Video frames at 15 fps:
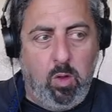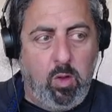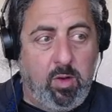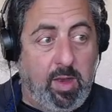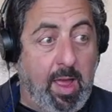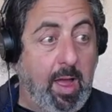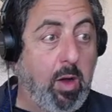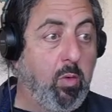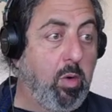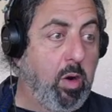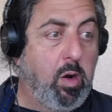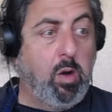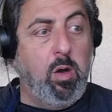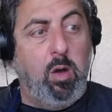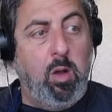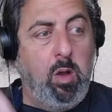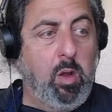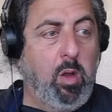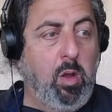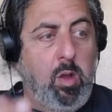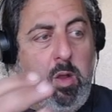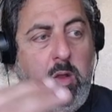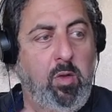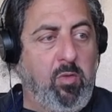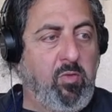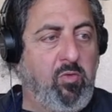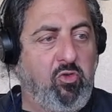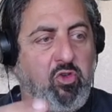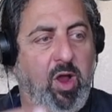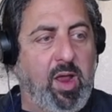Now we're
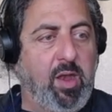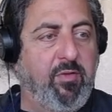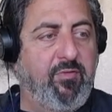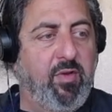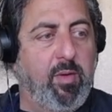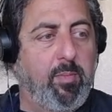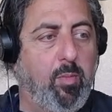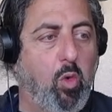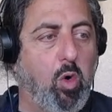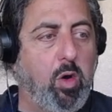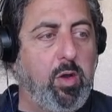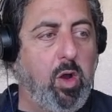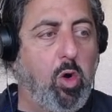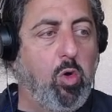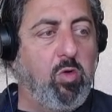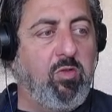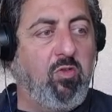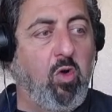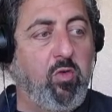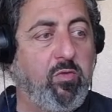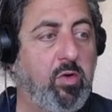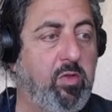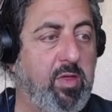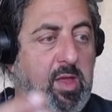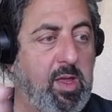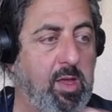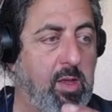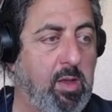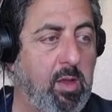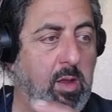trying to fit more notes over
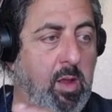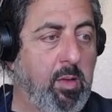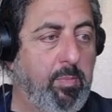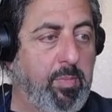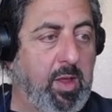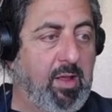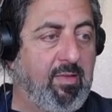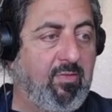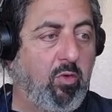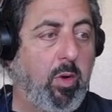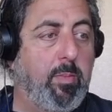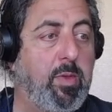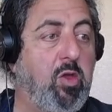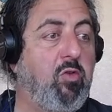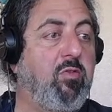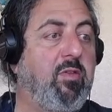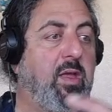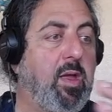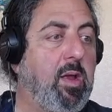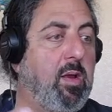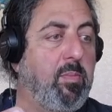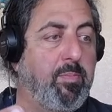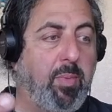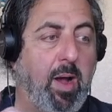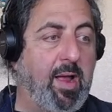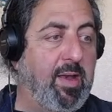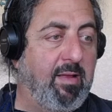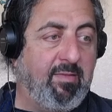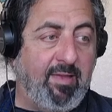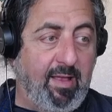the beat, so I'm using by
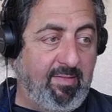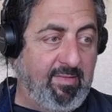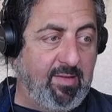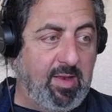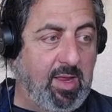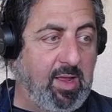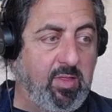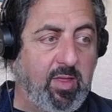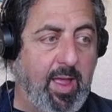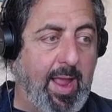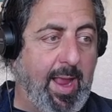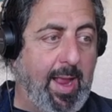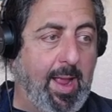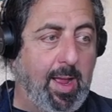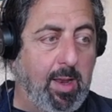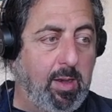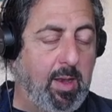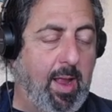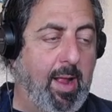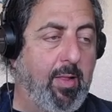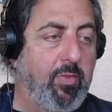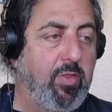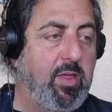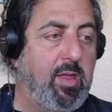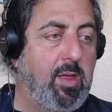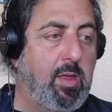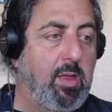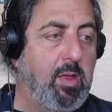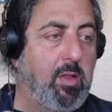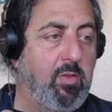necessity the and
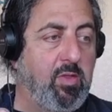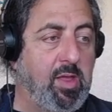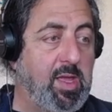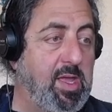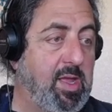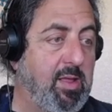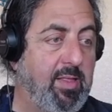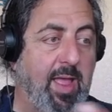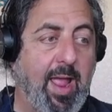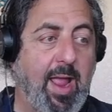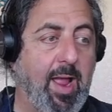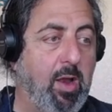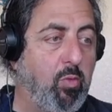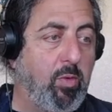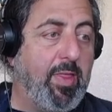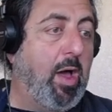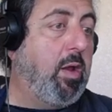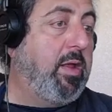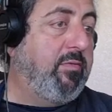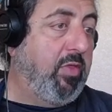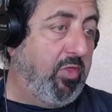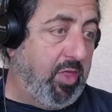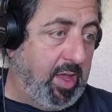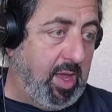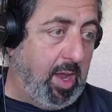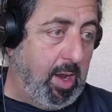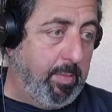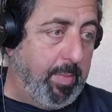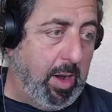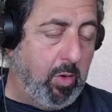the E and the and without even
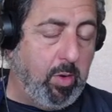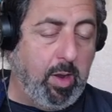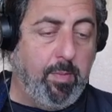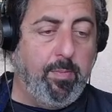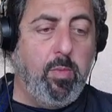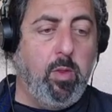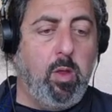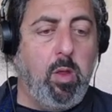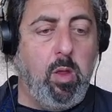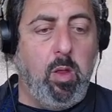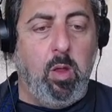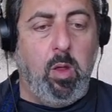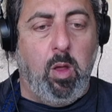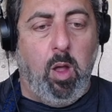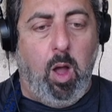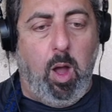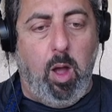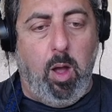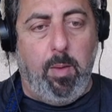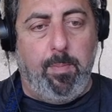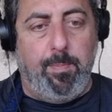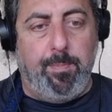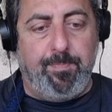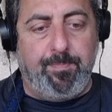thinking about it. So